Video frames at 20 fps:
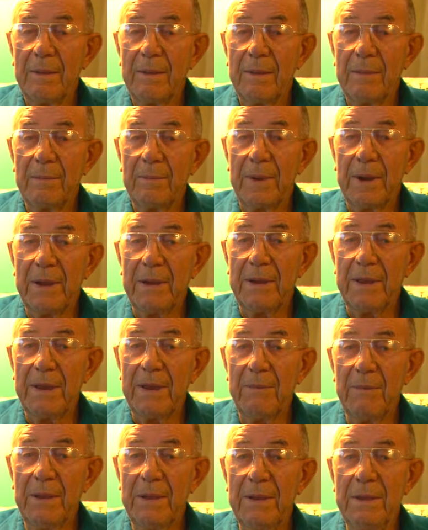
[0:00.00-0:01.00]
My
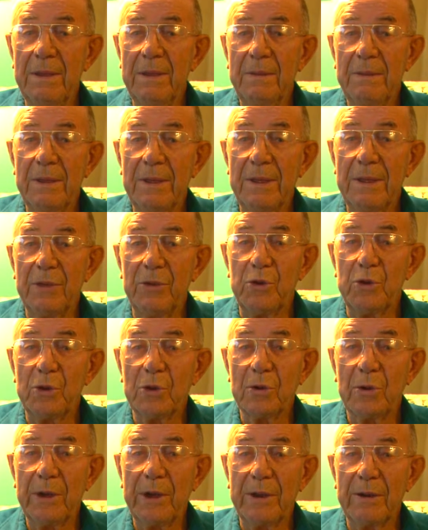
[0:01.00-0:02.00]
name is
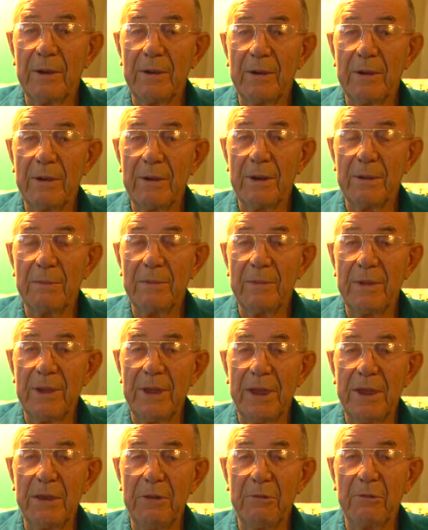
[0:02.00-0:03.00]
Joe Andler. I'm
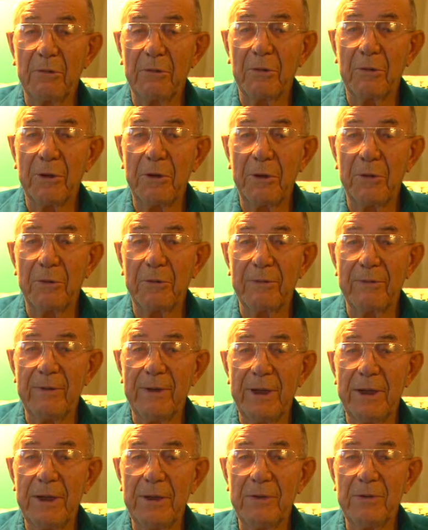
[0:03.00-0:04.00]
84 years of
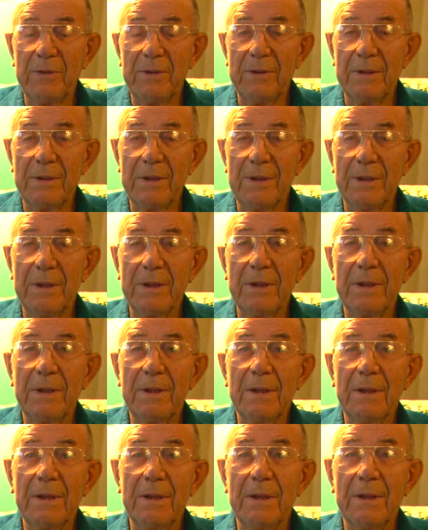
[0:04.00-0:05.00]
age,
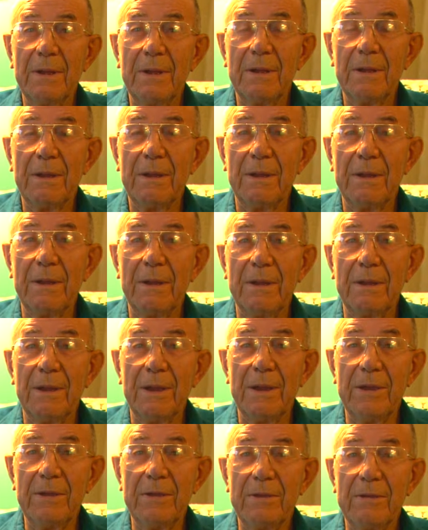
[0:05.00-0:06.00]
and
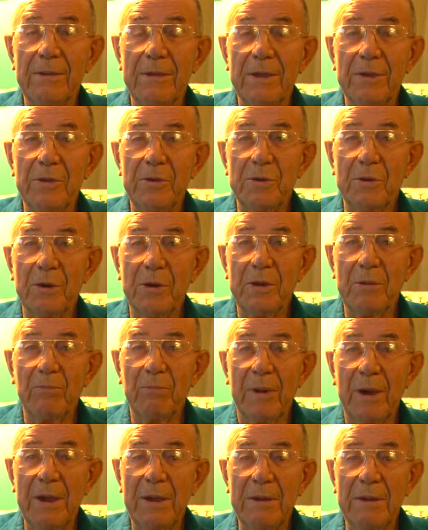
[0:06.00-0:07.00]
I enjoyed
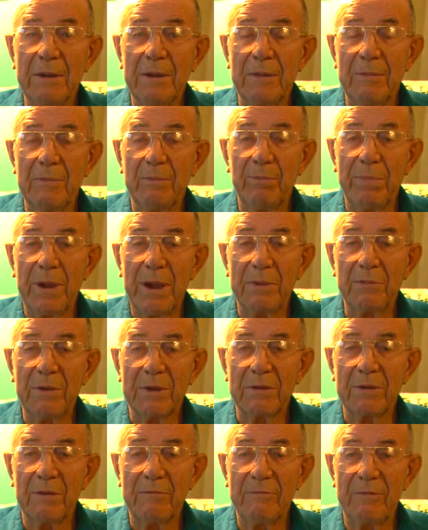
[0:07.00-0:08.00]
mining at
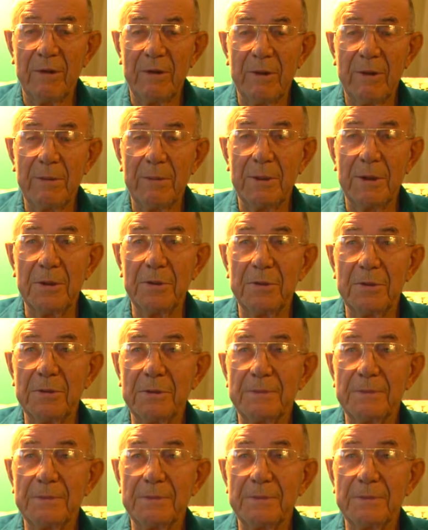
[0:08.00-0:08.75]
Patrick's very much.